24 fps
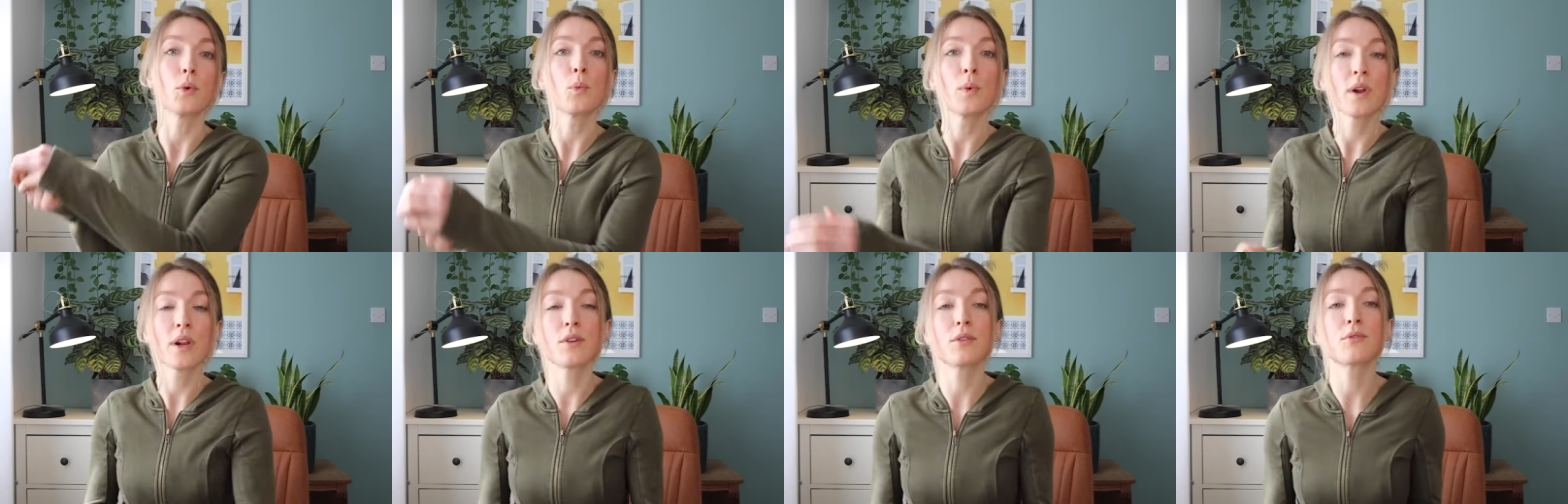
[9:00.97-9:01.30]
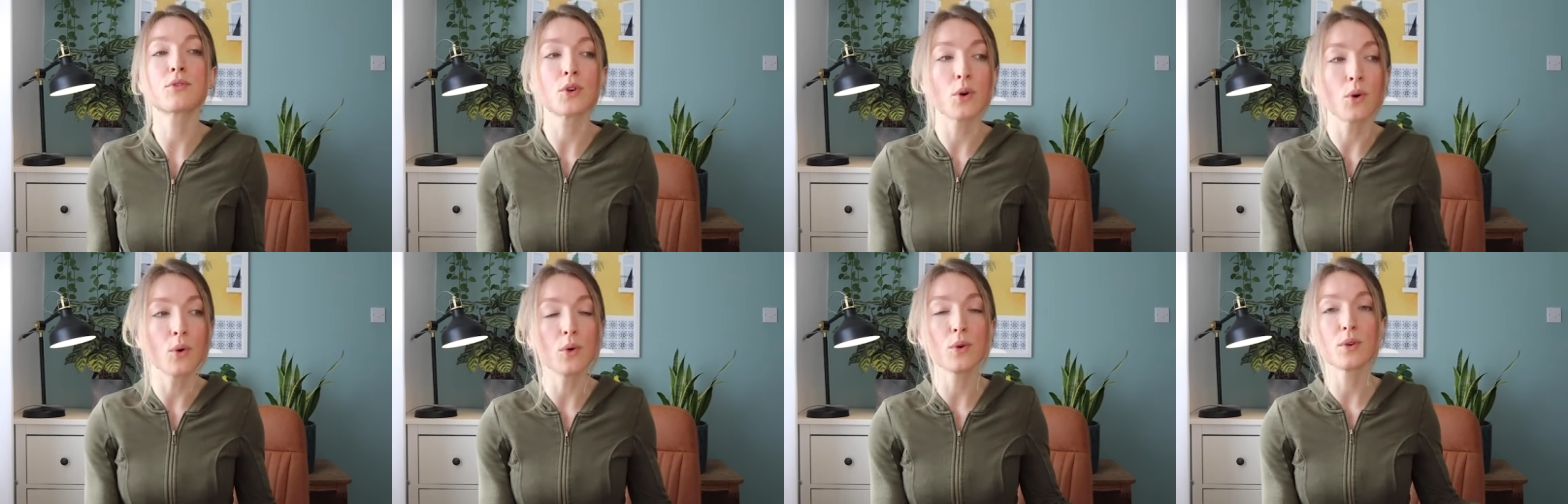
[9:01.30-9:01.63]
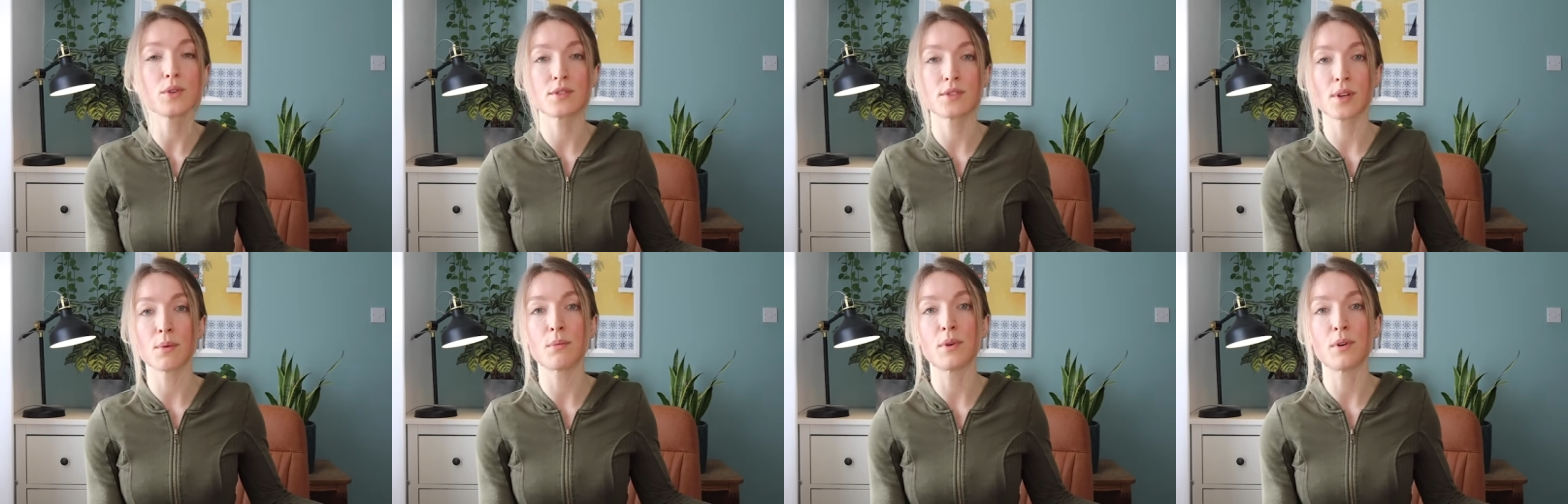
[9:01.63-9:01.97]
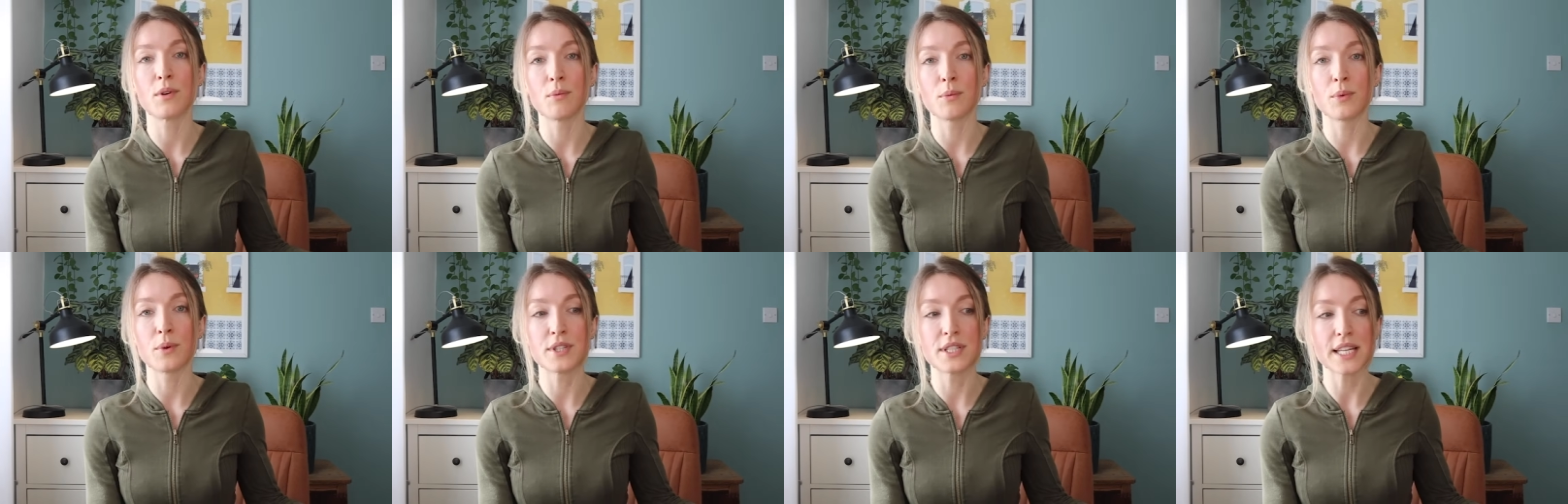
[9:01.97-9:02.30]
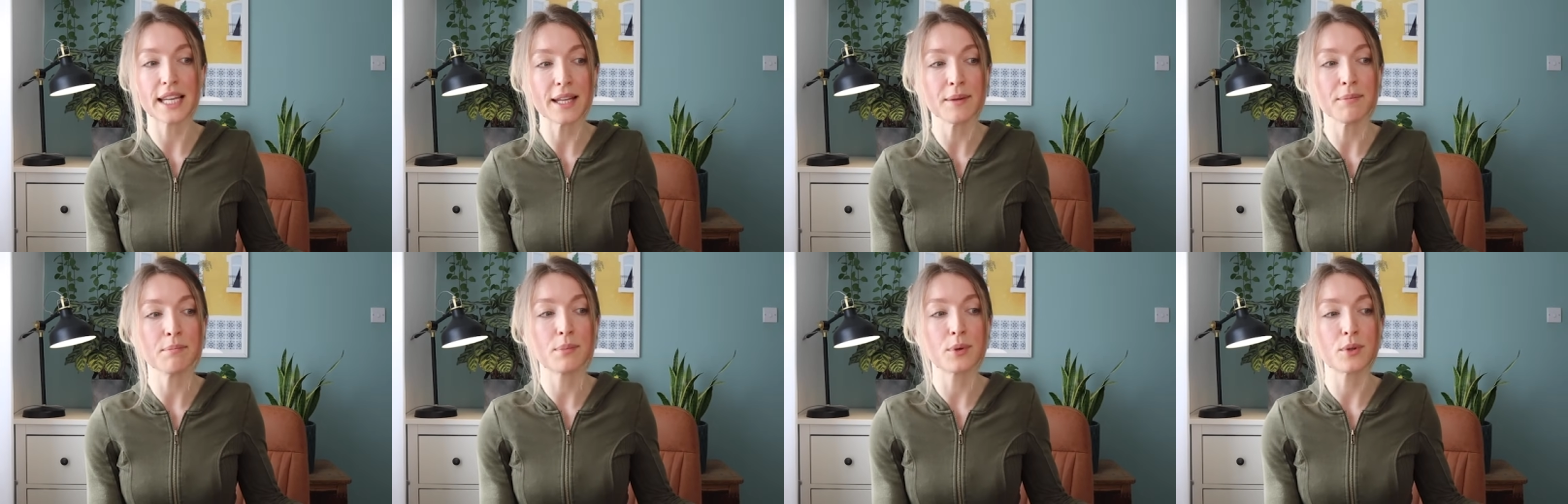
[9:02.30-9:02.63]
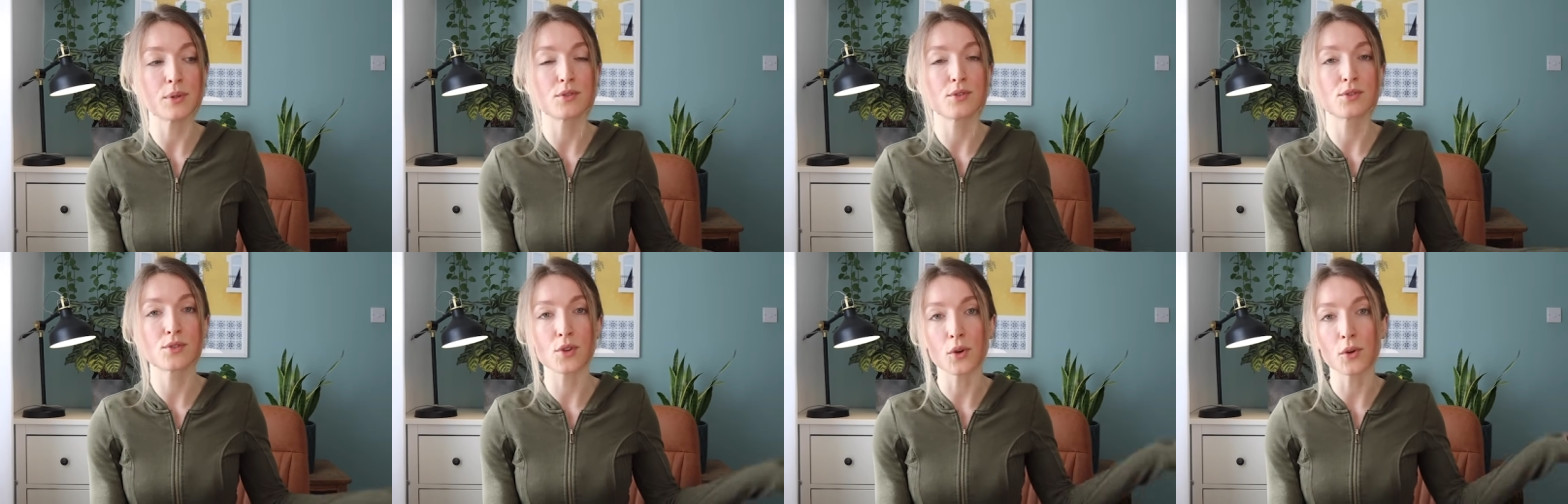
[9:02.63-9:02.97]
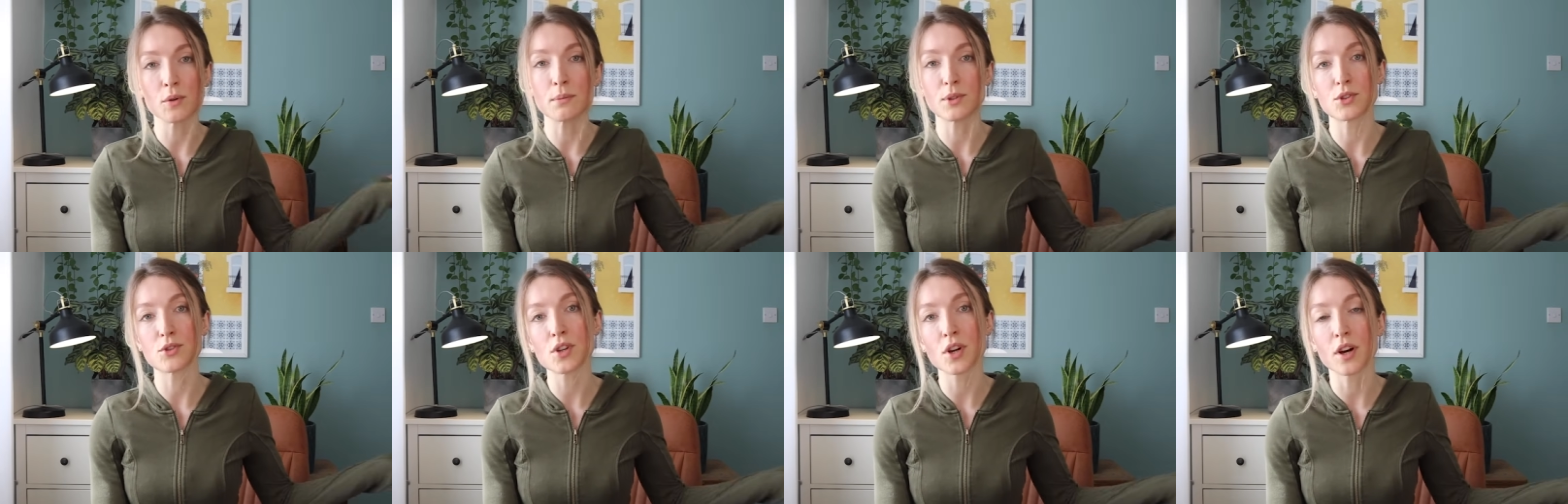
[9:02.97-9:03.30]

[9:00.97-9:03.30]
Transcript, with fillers: Well, of course, someone would input so much